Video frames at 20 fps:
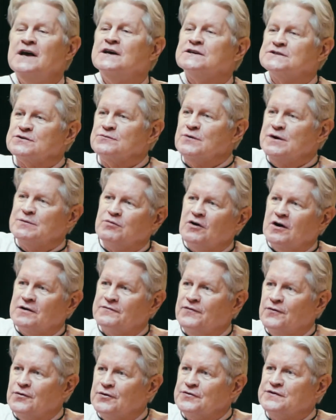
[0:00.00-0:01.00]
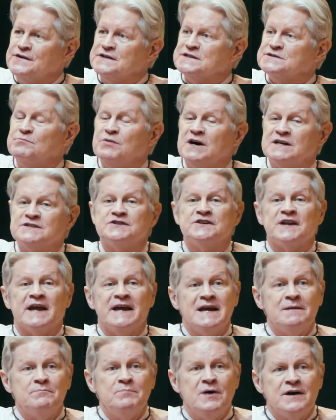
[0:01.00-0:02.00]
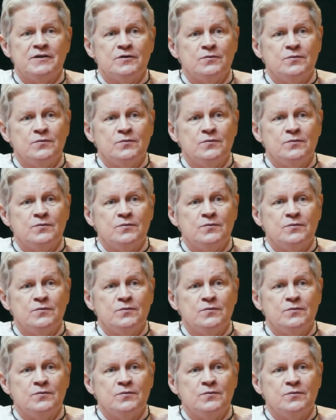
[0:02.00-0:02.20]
So we brought forth this budget, and by the